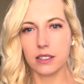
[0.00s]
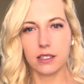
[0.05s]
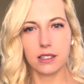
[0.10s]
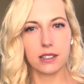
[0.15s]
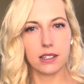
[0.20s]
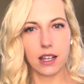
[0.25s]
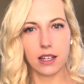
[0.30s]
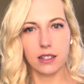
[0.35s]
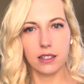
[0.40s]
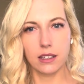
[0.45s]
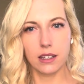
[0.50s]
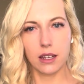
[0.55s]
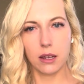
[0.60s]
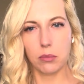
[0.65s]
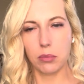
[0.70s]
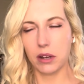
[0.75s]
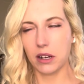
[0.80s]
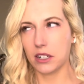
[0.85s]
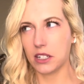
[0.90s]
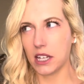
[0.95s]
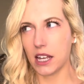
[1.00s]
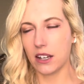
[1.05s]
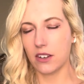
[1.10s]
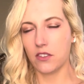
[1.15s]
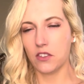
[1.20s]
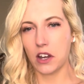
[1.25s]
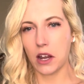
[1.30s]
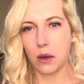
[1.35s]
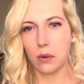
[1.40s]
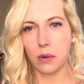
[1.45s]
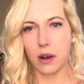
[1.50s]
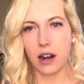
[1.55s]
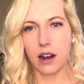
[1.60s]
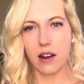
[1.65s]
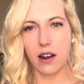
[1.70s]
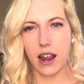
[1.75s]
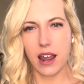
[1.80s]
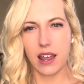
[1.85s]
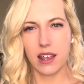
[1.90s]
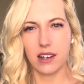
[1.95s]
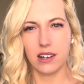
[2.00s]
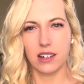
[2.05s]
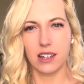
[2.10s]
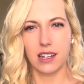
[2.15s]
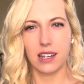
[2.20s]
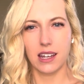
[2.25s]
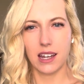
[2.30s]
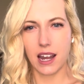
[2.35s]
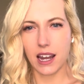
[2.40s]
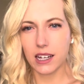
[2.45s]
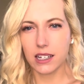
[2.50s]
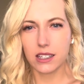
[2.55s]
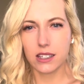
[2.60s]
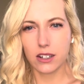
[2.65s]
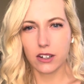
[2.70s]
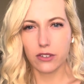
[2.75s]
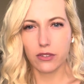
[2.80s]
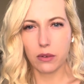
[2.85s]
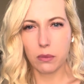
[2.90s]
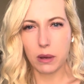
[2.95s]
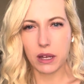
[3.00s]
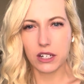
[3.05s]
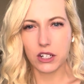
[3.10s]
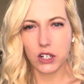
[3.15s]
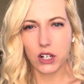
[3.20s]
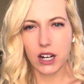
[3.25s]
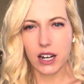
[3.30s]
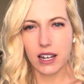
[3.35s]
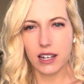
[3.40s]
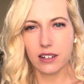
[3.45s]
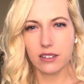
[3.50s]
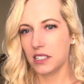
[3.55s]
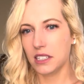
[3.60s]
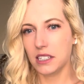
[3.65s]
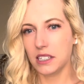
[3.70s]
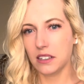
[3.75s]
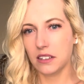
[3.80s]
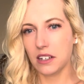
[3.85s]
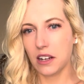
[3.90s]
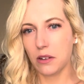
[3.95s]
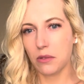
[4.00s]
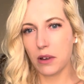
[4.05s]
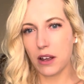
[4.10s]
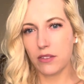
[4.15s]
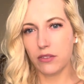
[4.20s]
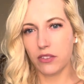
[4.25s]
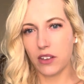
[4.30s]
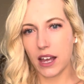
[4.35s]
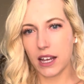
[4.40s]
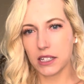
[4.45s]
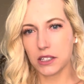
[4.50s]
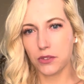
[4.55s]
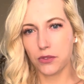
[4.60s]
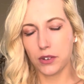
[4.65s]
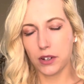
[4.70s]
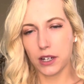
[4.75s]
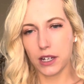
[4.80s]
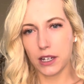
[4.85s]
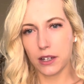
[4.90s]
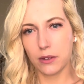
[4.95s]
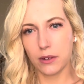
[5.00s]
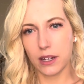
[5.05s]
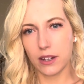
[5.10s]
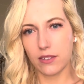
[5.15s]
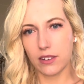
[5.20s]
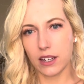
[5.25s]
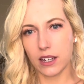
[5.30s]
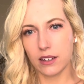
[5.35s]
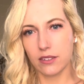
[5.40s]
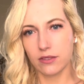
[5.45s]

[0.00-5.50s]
suddenly appears out of nowhere and yanks her from under it. Still no red flags for you, Evie?